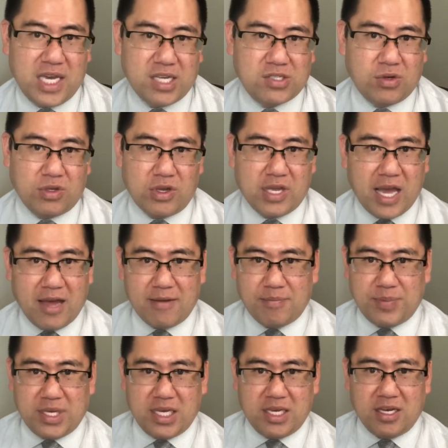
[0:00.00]
So you can't
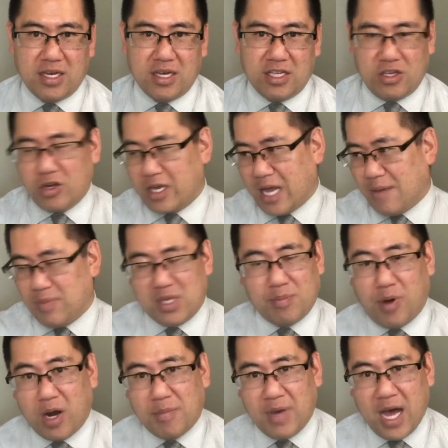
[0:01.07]
be you can't be in the
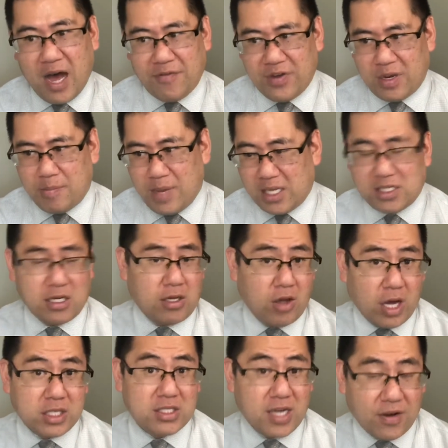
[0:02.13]
bottom half, and it makes it a
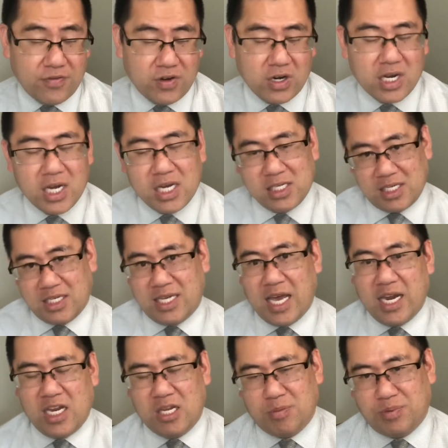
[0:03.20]
lot tougher to
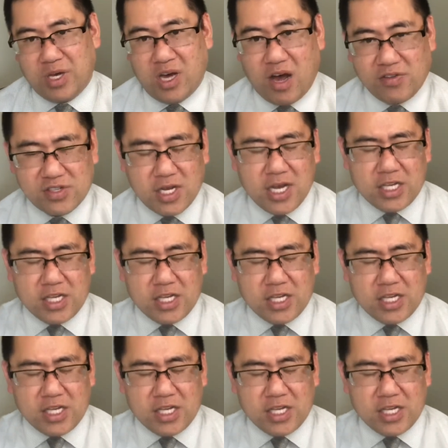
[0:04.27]
get in the playoffs.